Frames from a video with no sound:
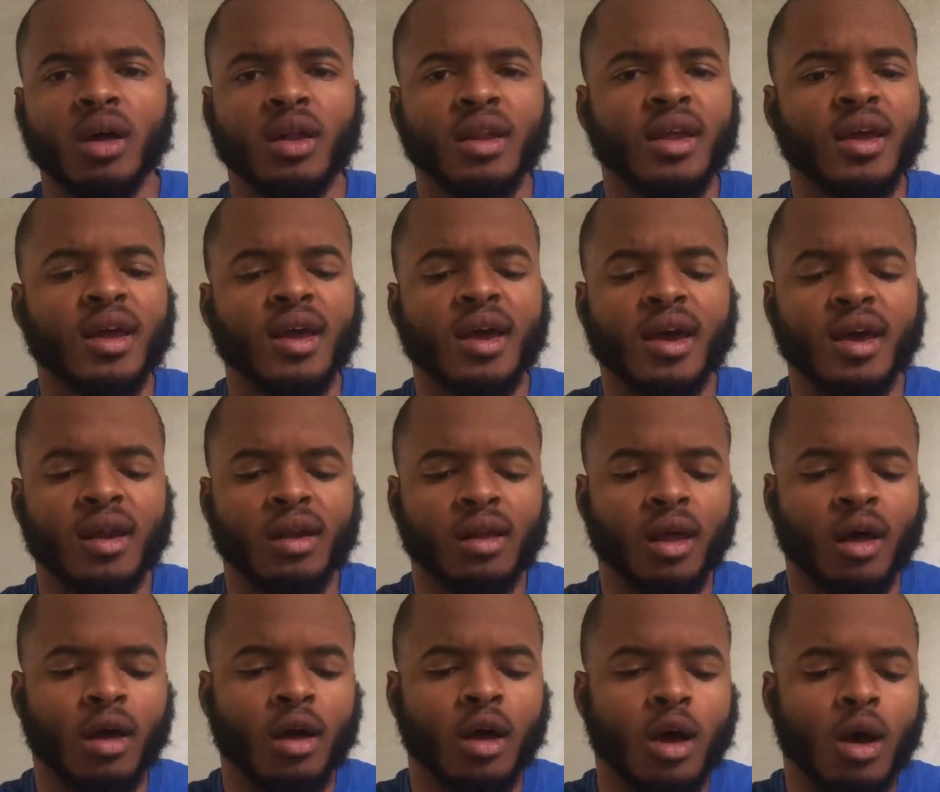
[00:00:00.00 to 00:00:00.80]
They
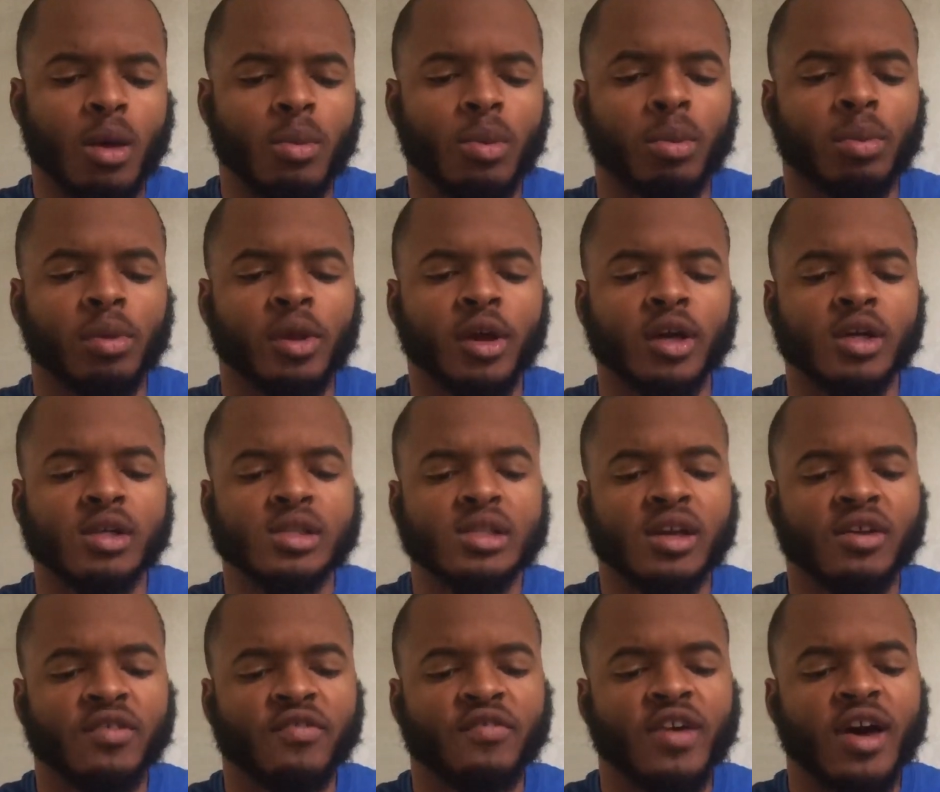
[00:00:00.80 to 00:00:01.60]
had a couple
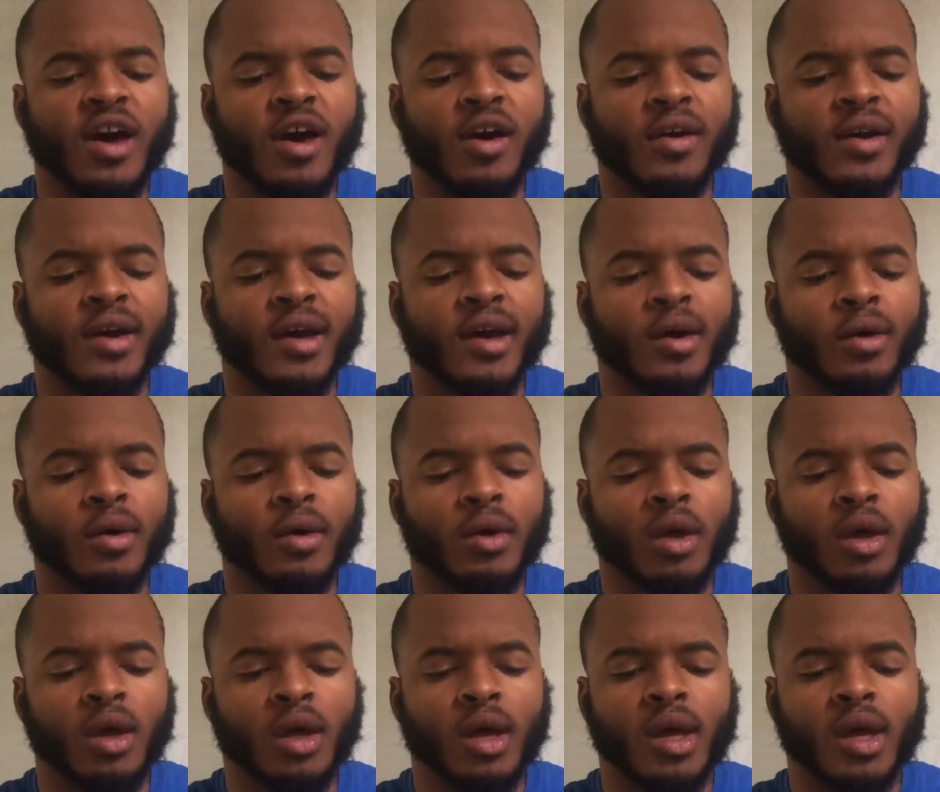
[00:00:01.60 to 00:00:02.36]
players that fouled out